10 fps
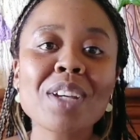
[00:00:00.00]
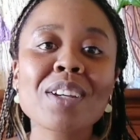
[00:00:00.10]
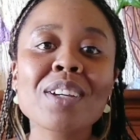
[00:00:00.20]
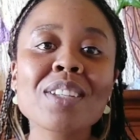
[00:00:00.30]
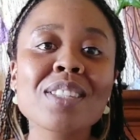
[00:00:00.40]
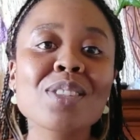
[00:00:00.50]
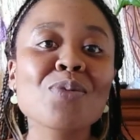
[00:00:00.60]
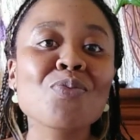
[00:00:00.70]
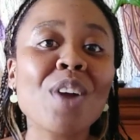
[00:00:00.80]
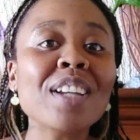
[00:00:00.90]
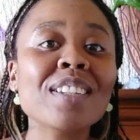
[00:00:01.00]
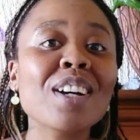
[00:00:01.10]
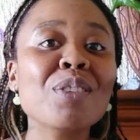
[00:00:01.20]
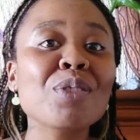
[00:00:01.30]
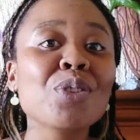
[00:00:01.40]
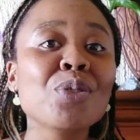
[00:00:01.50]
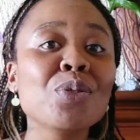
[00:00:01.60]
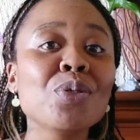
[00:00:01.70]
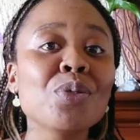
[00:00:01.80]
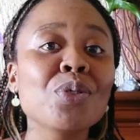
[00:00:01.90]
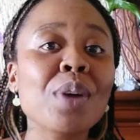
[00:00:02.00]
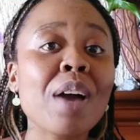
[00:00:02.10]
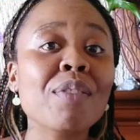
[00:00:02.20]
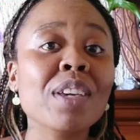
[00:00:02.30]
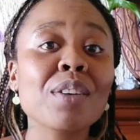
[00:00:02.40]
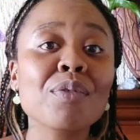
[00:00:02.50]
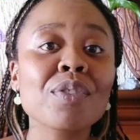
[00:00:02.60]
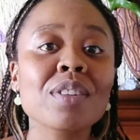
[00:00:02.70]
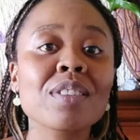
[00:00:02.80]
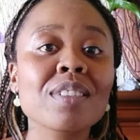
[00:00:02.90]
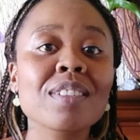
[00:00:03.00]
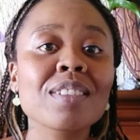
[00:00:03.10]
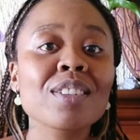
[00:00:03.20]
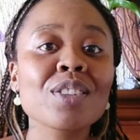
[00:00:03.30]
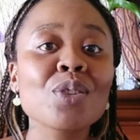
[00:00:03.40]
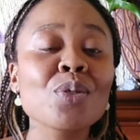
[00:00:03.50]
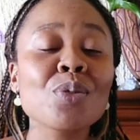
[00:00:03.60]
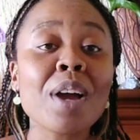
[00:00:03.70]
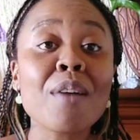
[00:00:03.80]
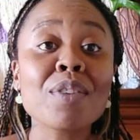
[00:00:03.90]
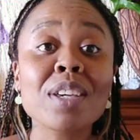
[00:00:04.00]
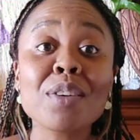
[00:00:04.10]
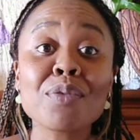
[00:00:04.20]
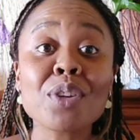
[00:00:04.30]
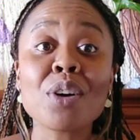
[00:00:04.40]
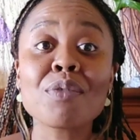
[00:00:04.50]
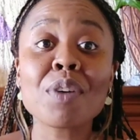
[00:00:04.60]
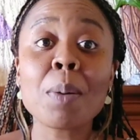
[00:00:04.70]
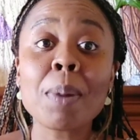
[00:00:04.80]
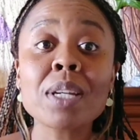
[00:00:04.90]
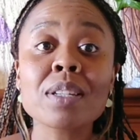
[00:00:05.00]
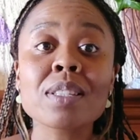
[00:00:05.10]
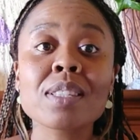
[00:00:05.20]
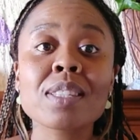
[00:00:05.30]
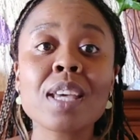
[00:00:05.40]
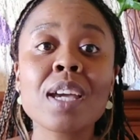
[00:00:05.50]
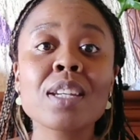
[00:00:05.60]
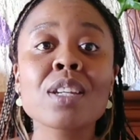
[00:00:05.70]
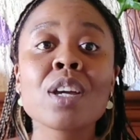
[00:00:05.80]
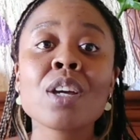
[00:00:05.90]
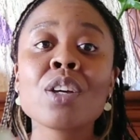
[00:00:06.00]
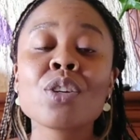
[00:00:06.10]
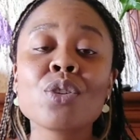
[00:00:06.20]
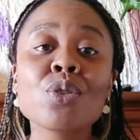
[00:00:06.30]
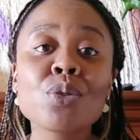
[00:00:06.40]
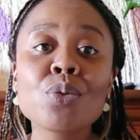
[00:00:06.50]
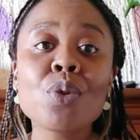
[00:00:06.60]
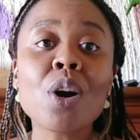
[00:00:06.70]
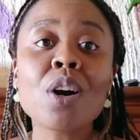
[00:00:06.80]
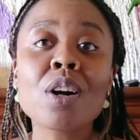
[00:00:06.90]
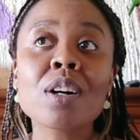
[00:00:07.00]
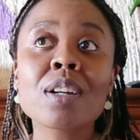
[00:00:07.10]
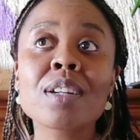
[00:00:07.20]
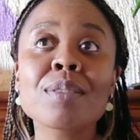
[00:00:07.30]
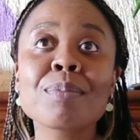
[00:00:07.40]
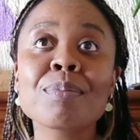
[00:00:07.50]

Because right now you have a gift. You have a gift of abundance, and you are